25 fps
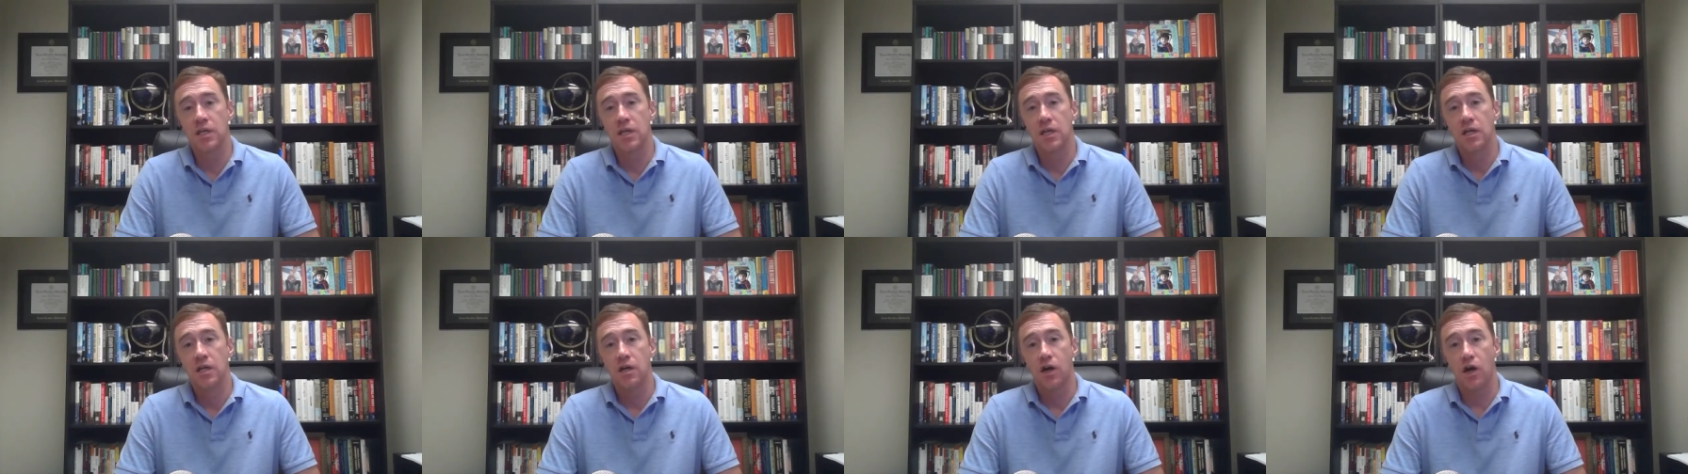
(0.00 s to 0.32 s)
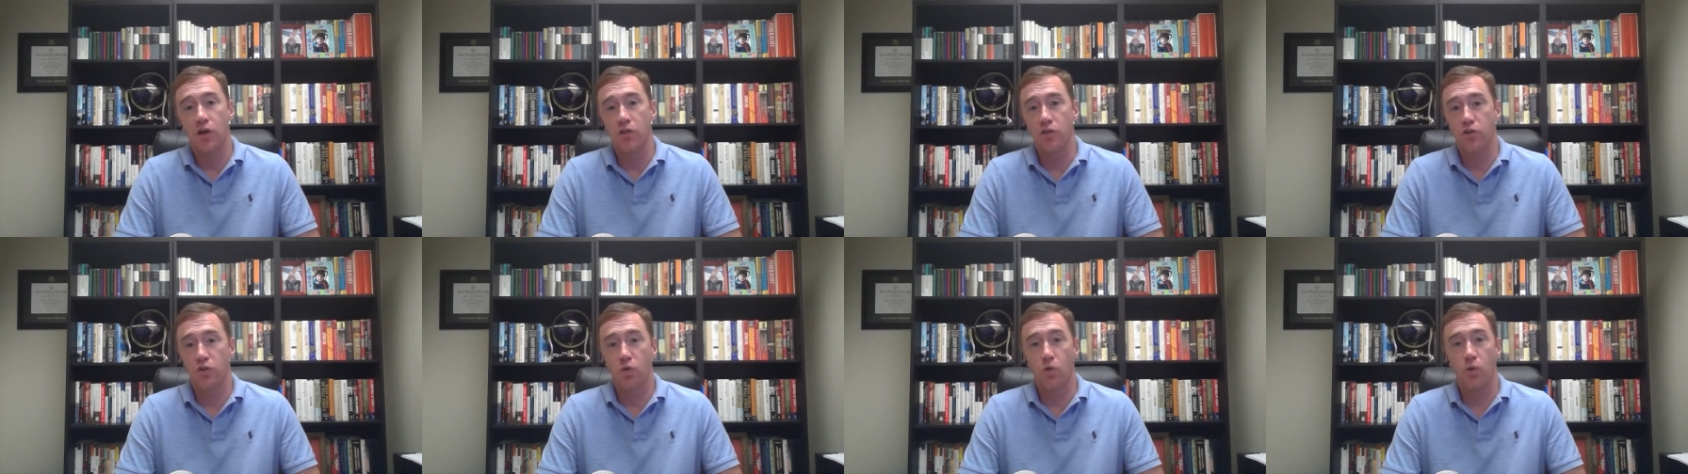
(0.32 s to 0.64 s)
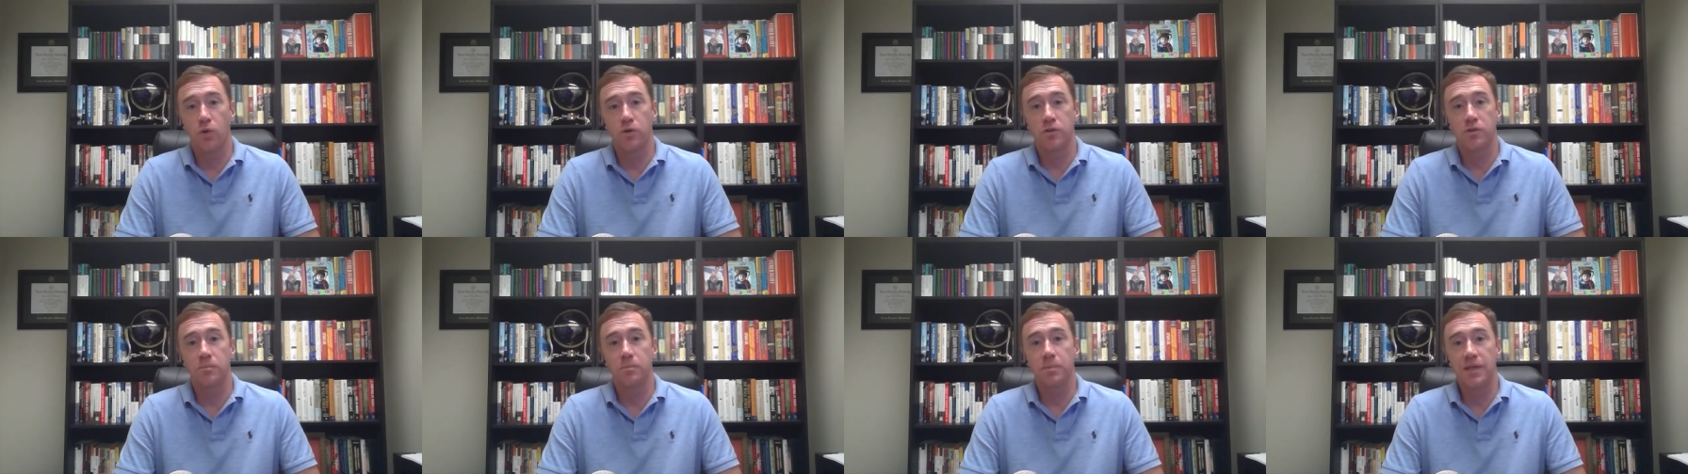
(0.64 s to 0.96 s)
are there
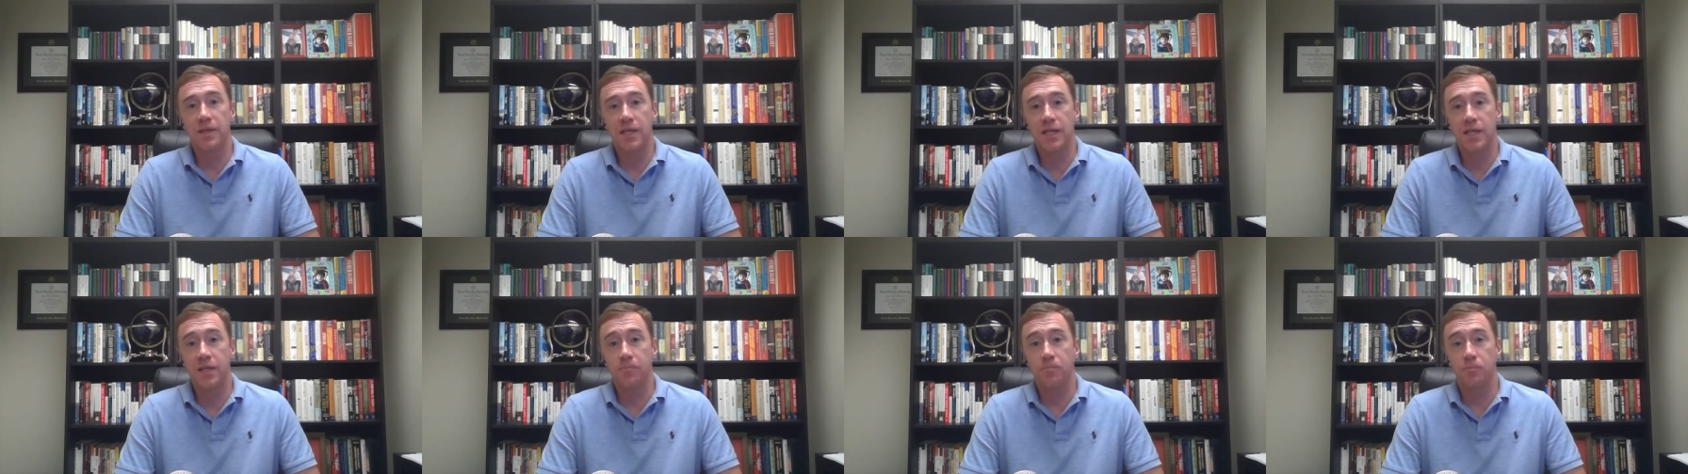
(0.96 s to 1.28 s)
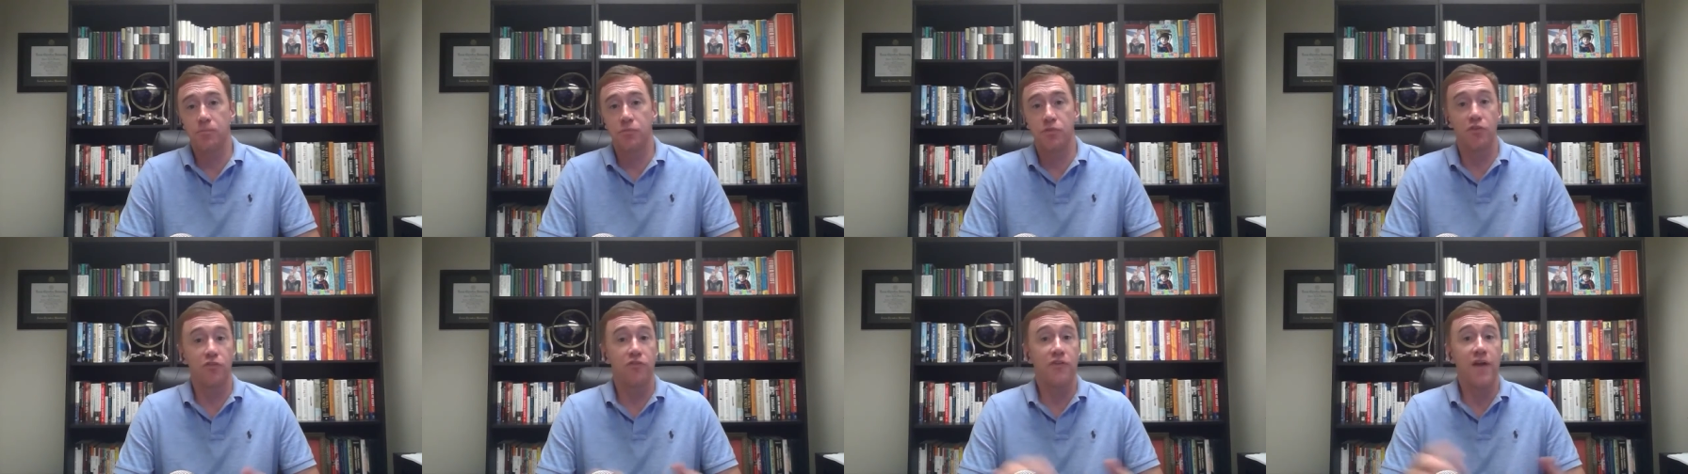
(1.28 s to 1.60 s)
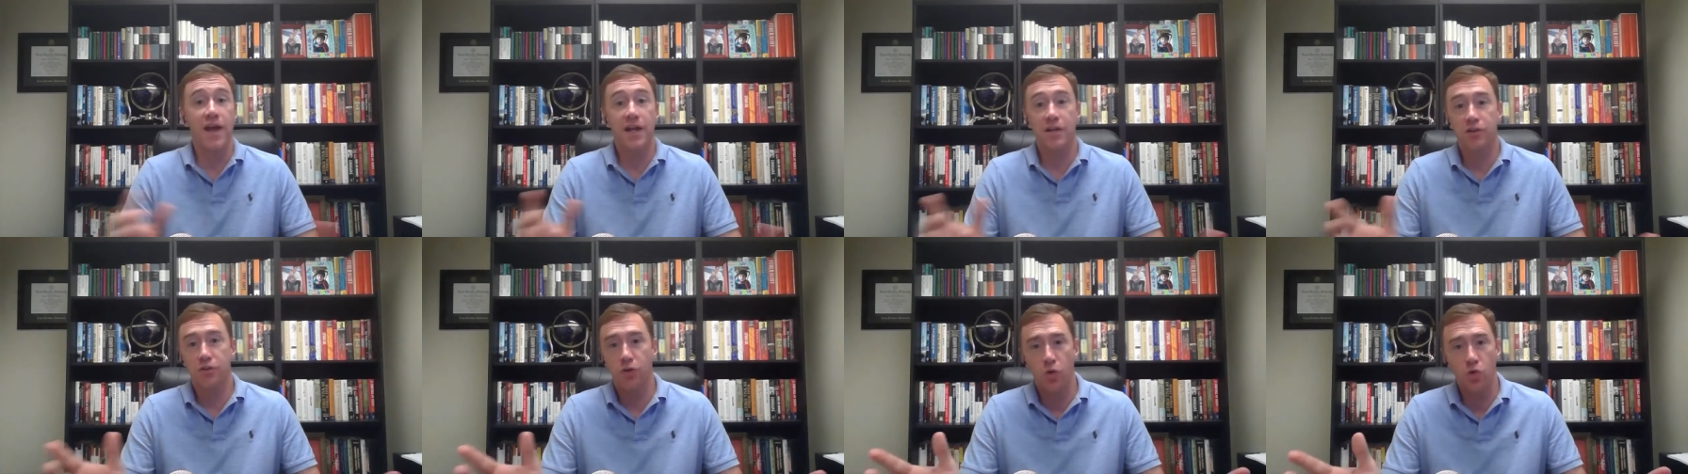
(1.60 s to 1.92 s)
going to be de
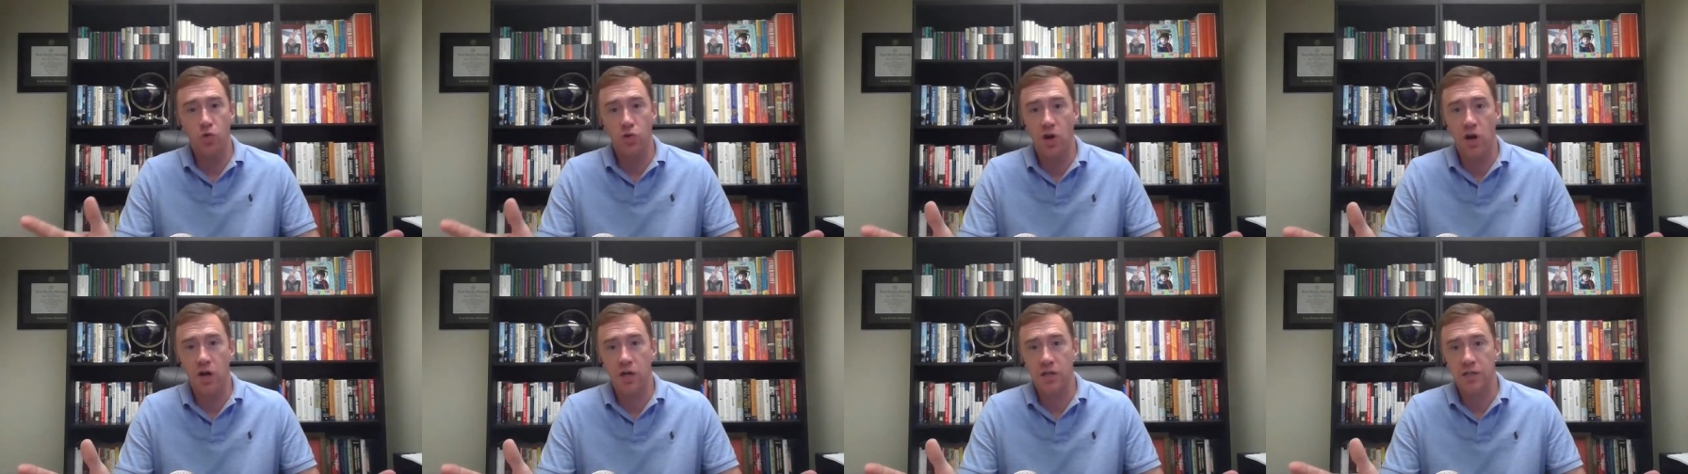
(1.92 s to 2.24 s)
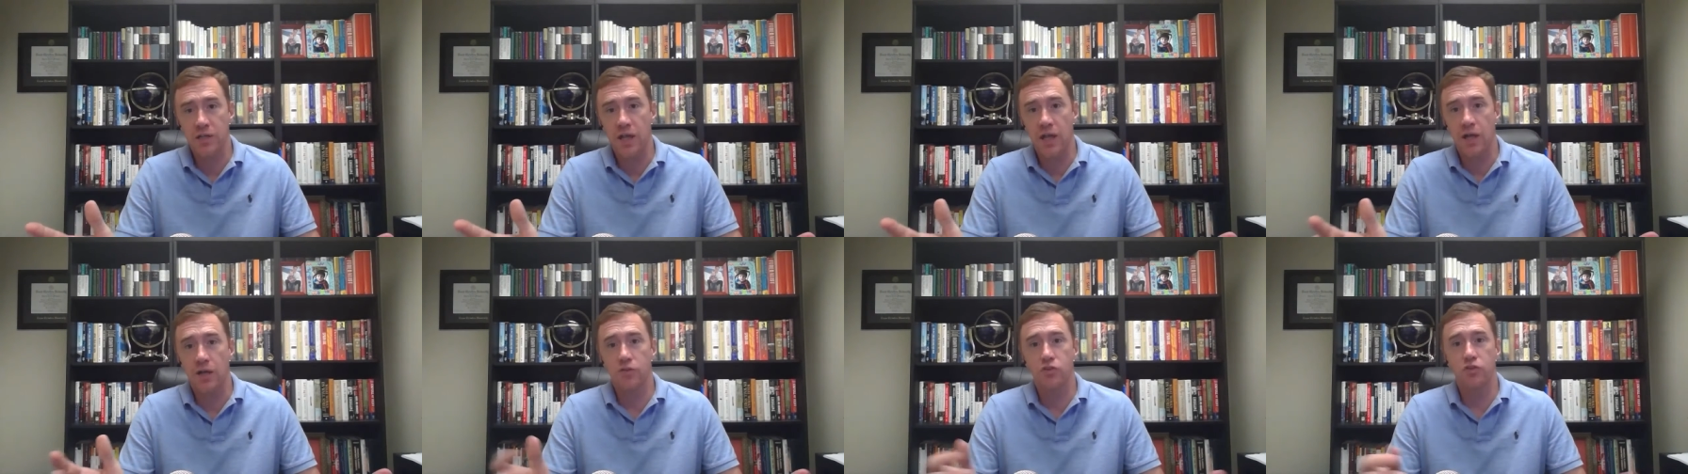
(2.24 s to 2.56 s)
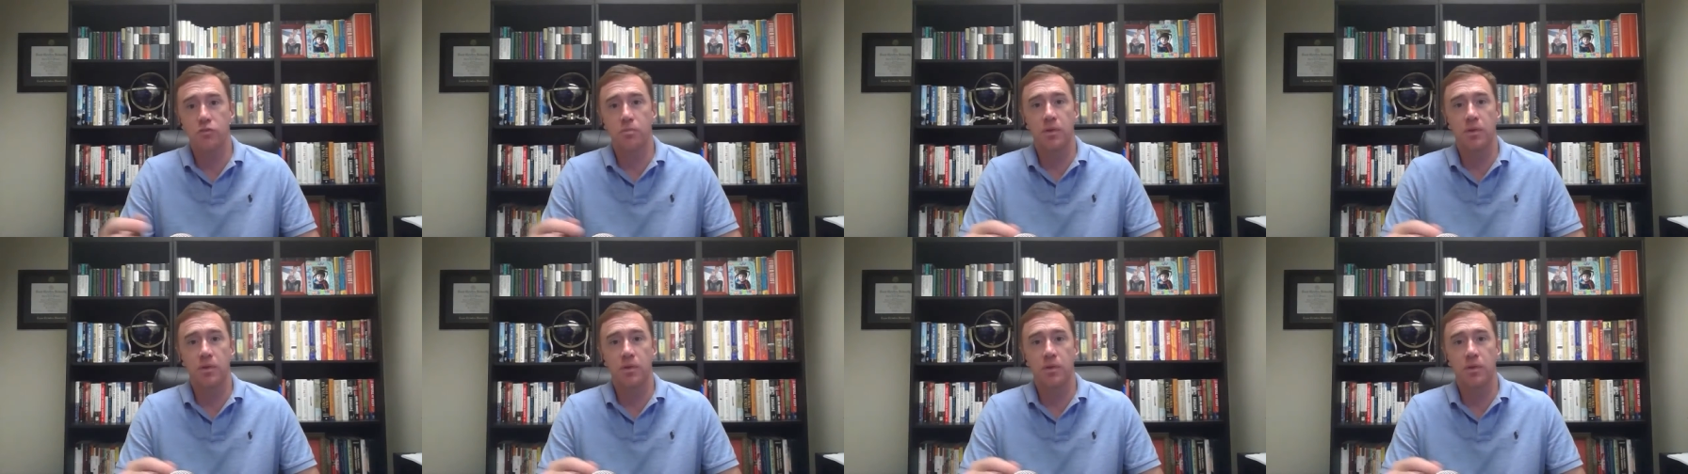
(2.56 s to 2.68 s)
facto lockdowns?